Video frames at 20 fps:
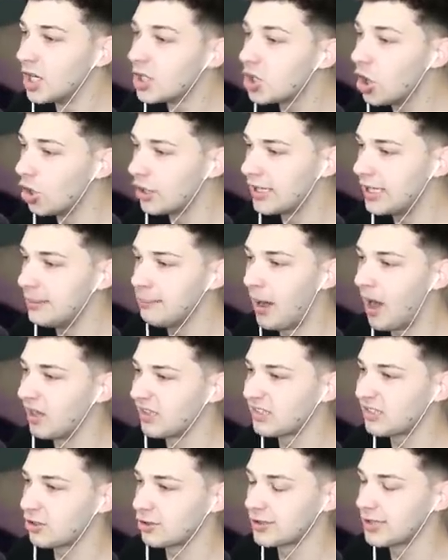cookie
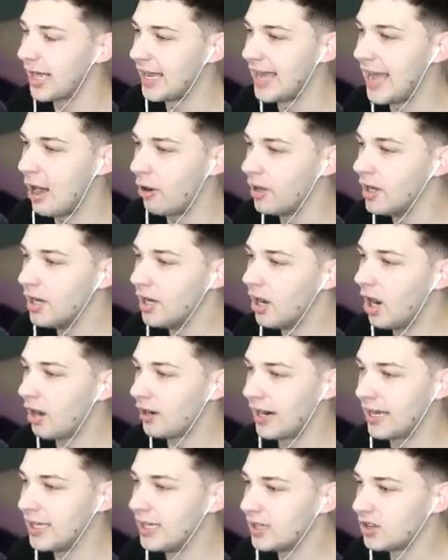monster layout. All
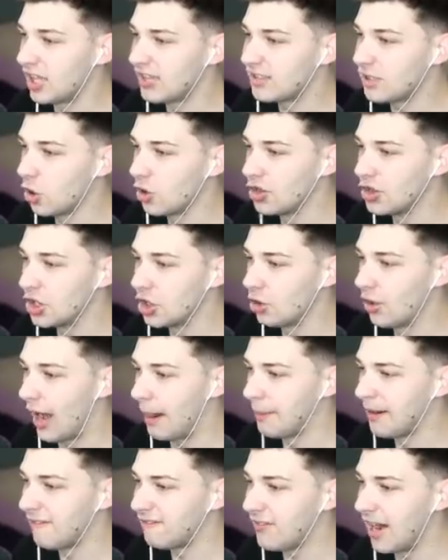right, let's go through.
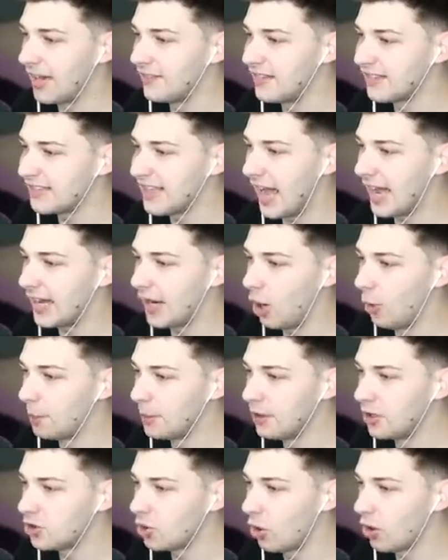I'm gonna find this guy,
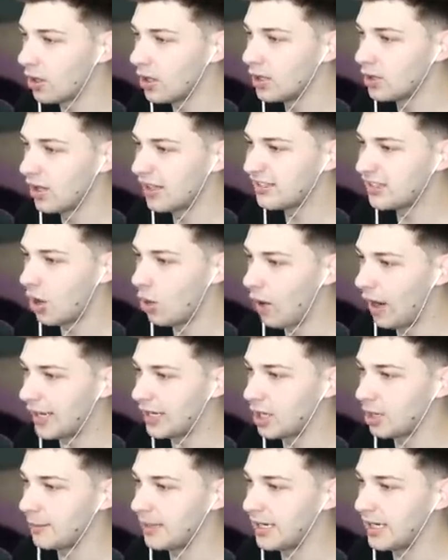open the door. Let's go. I
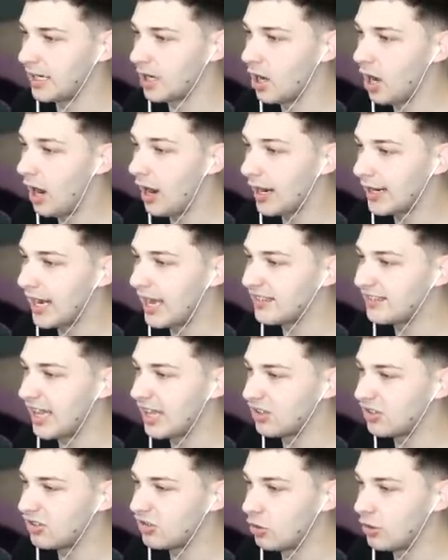hear him eating. All right, guys,
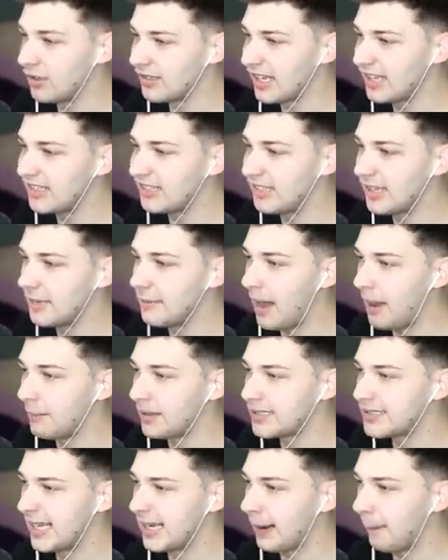as soon as I see him, I'm
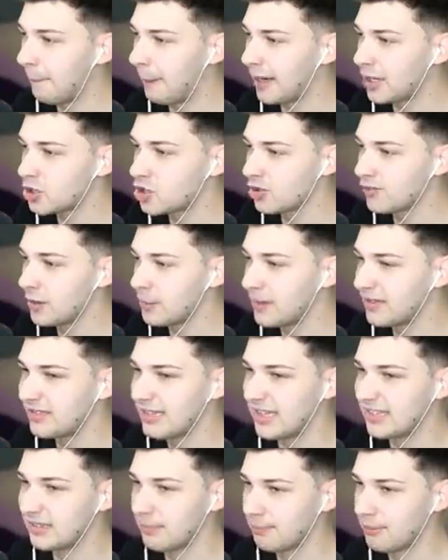gonna take a picture of him and
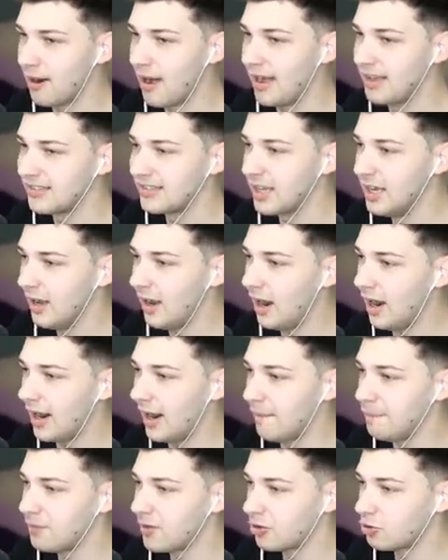say surprise. All
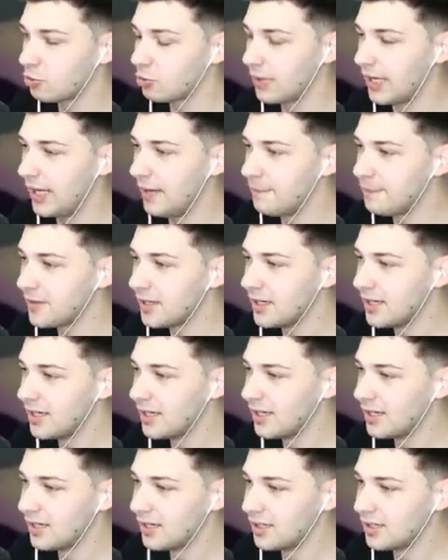right, 3,
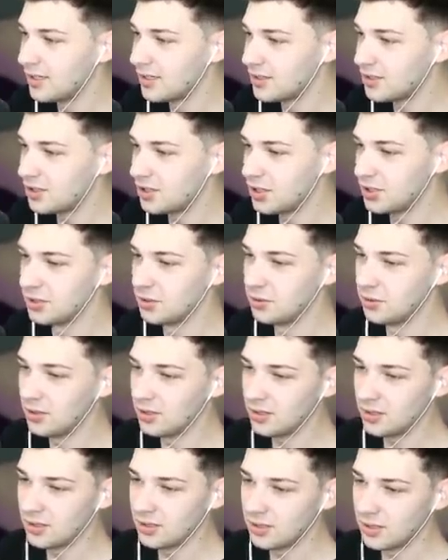
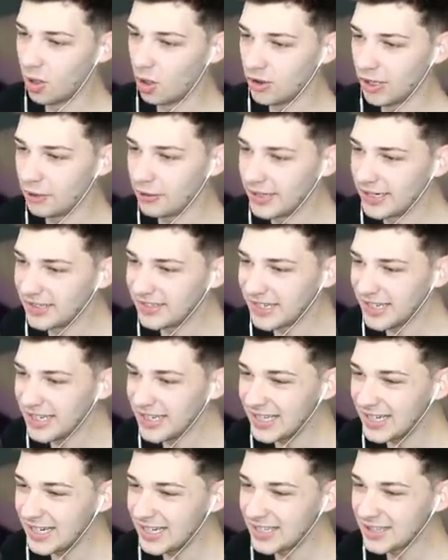2, oh, there he is
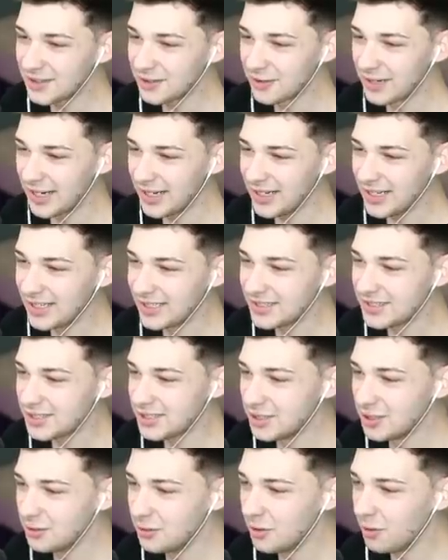eating. 3,
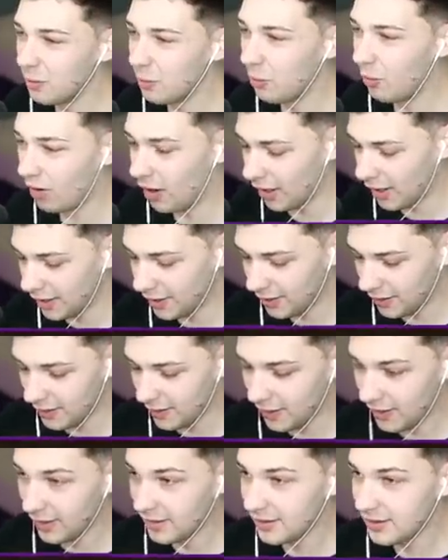2, 1.
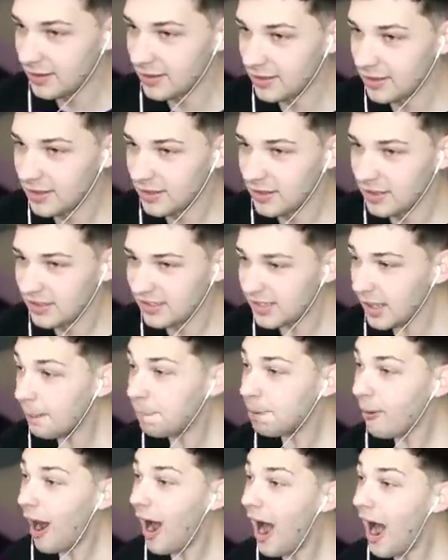
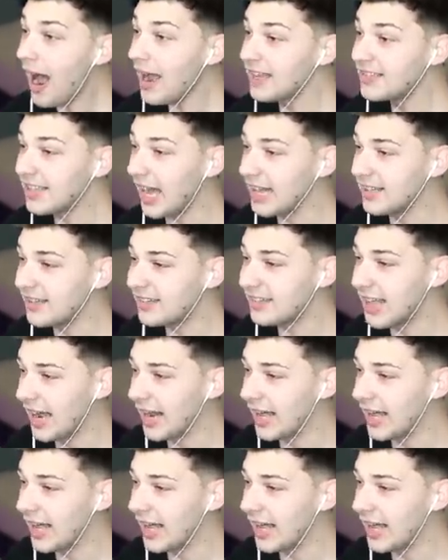Surprise! I just said